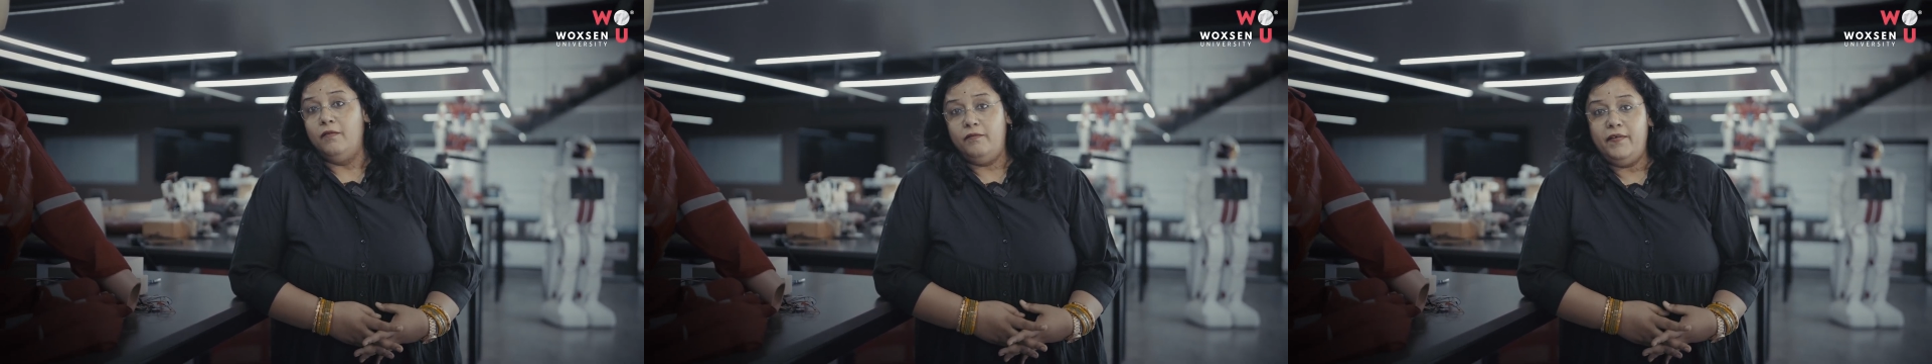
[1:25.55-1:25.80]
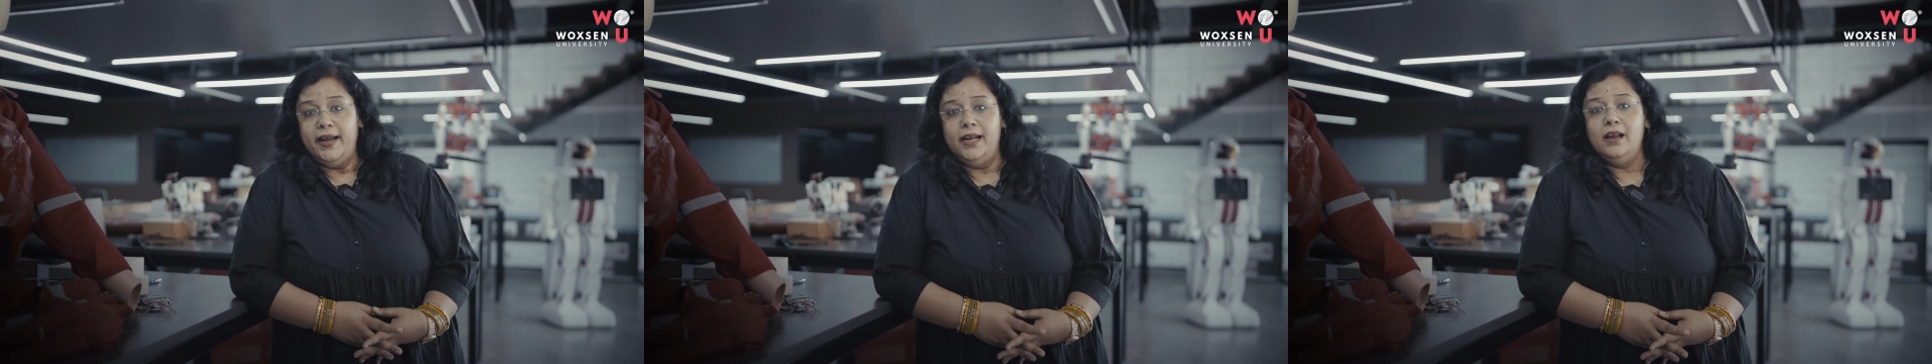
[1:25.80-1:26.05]

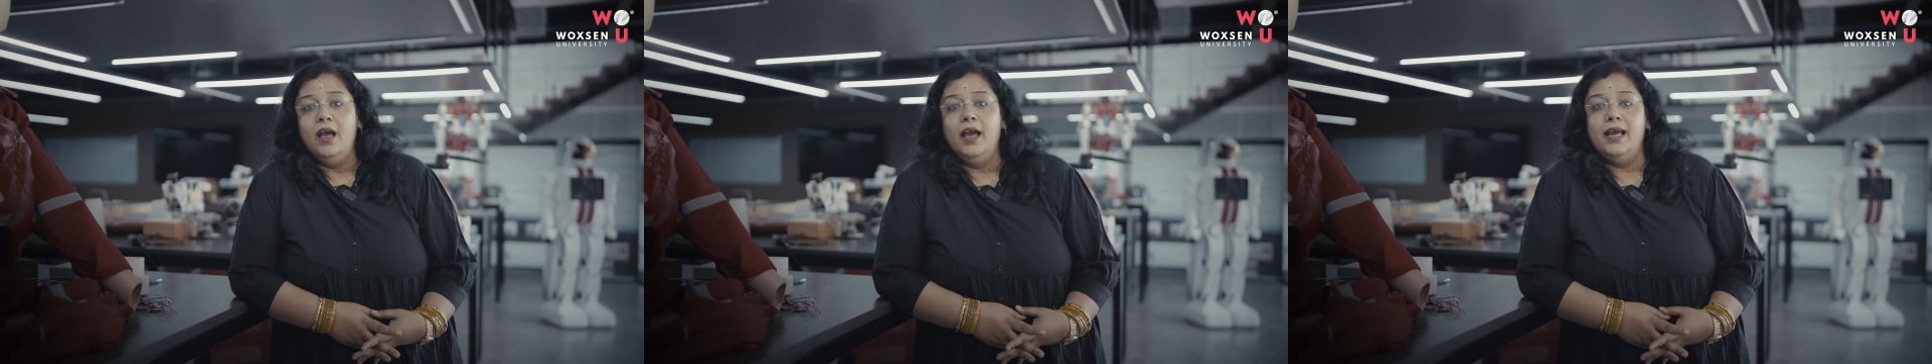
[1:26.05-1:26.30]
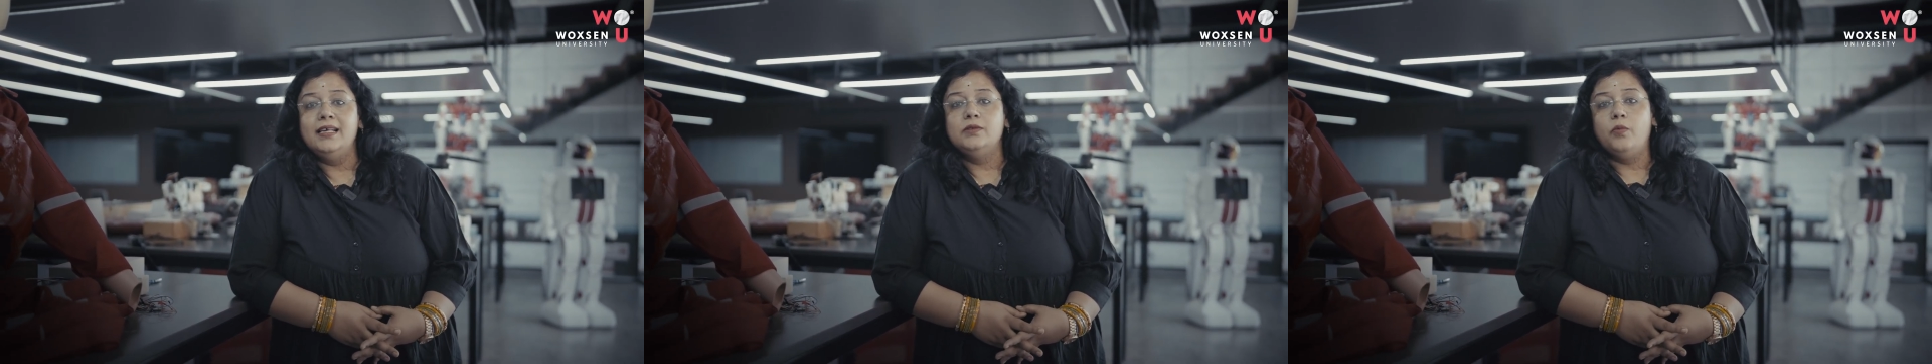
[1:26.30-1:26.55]
While
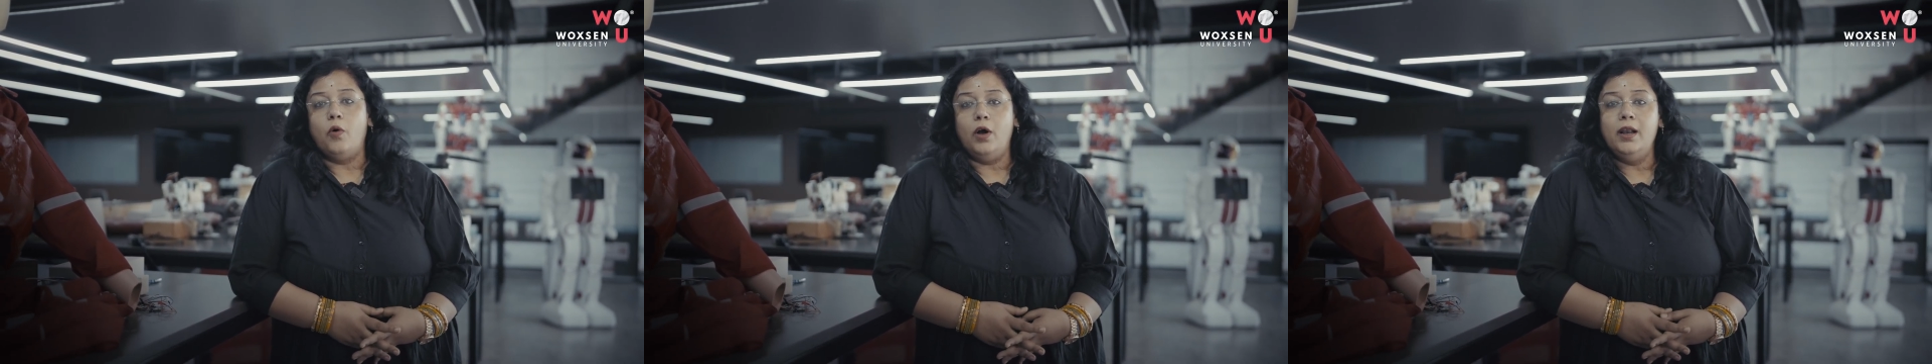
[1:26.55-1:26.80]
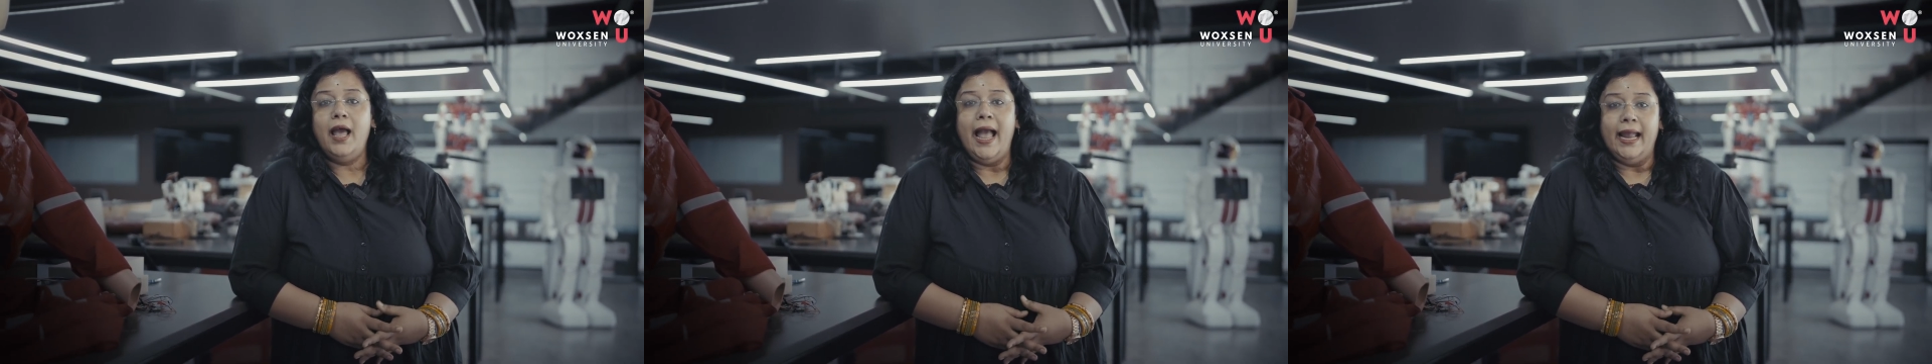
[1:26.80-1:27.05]
his
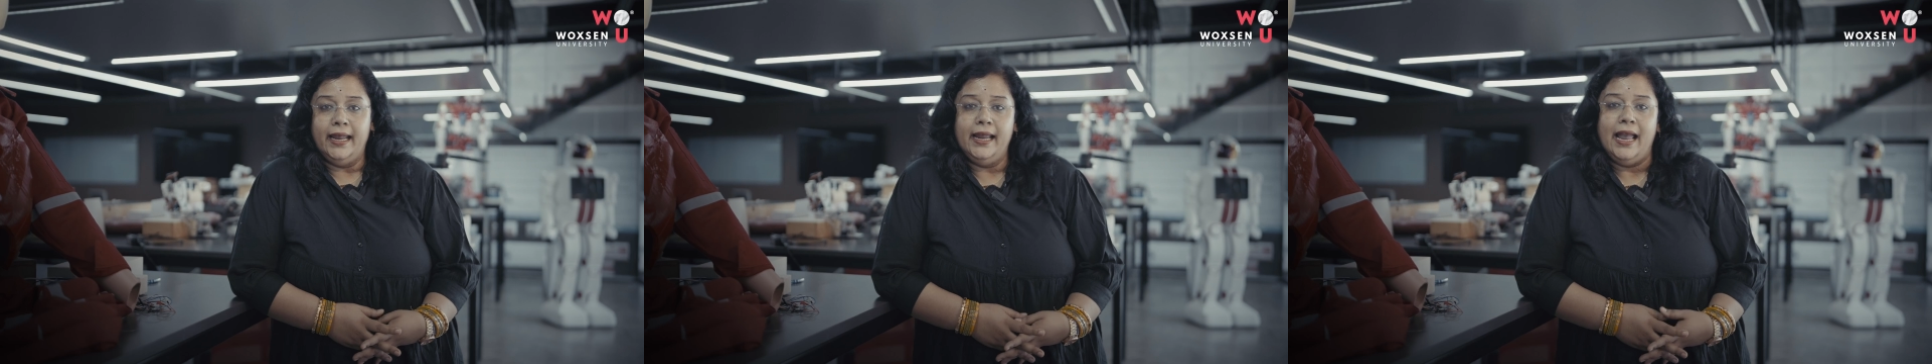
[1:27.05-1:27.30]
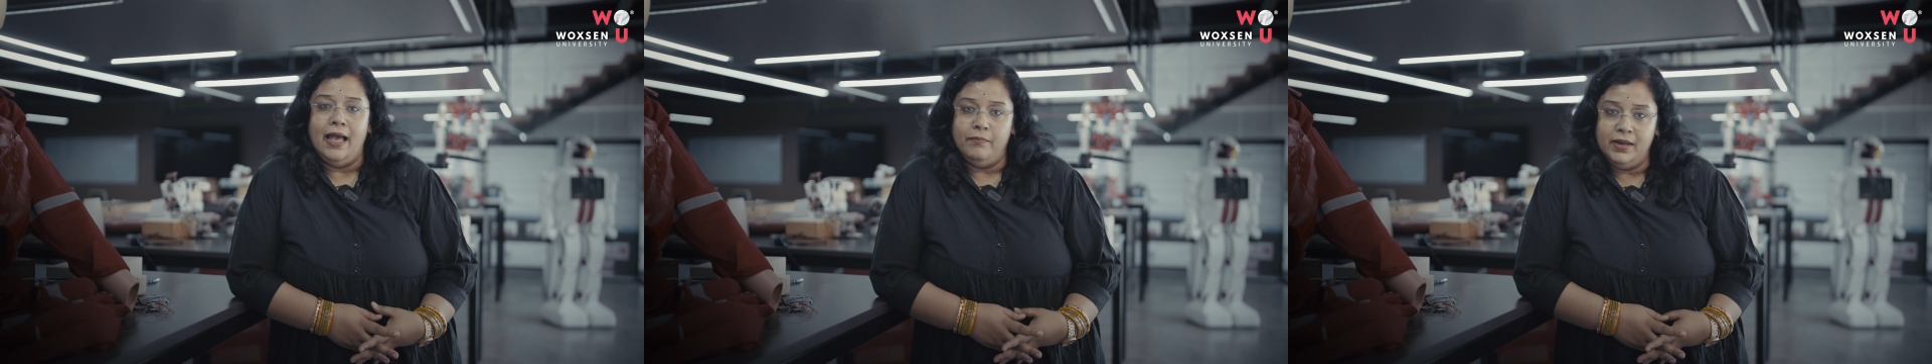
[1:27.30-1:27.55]
wall-hanging
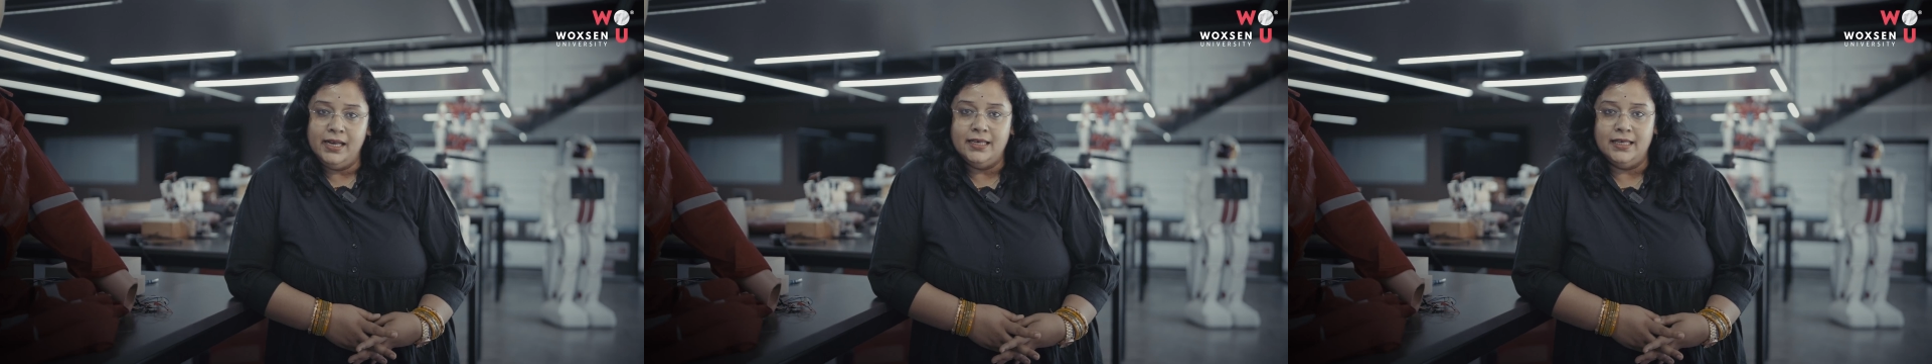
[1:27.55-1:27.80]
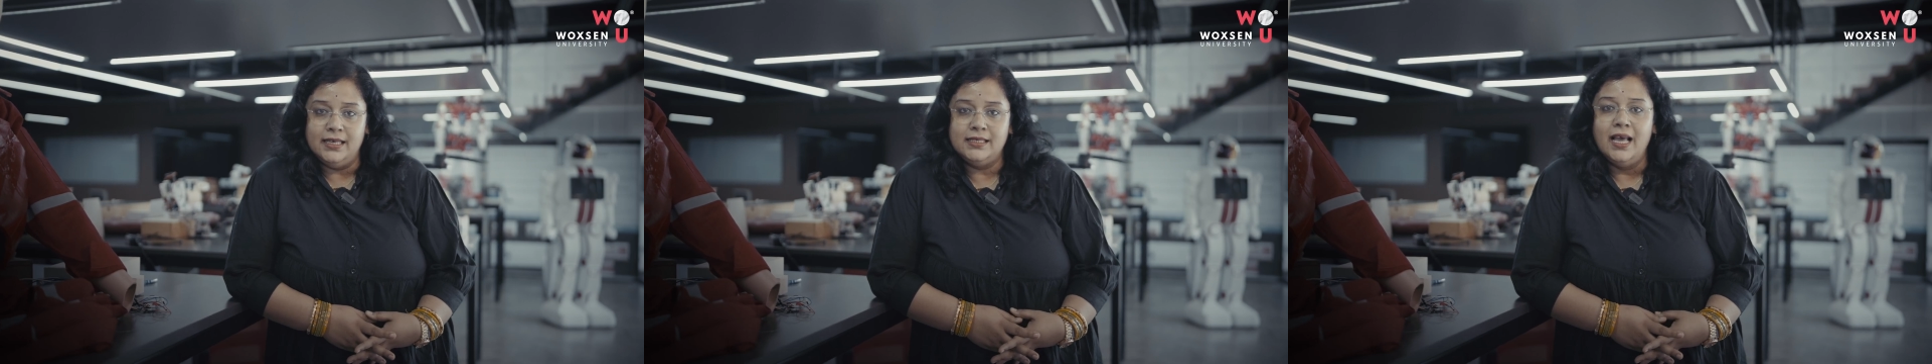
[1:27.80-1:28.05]

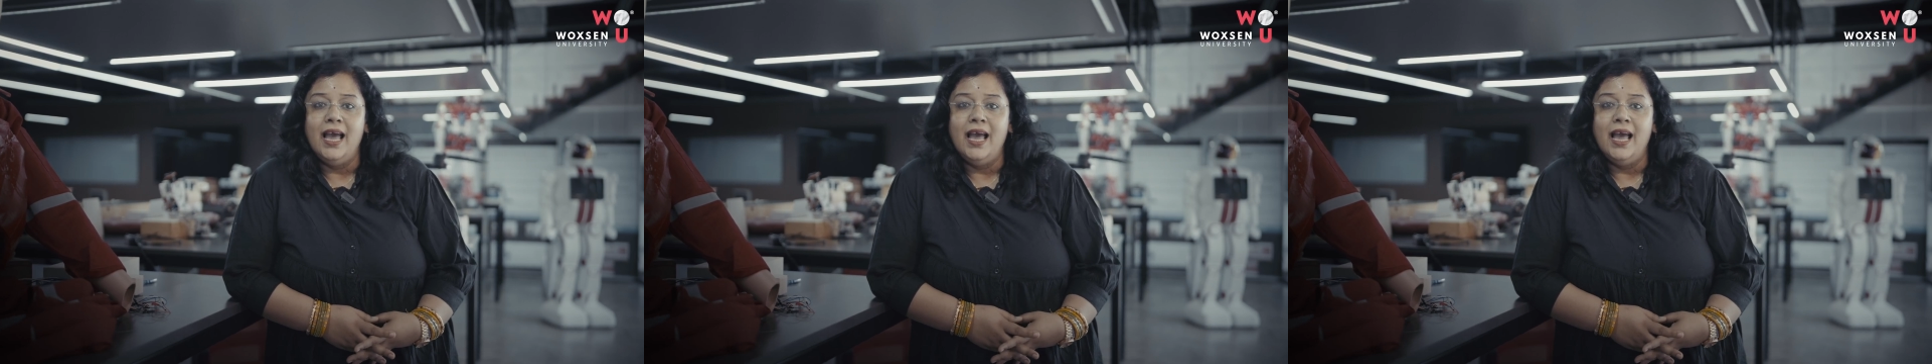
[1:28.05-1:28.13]
abilities,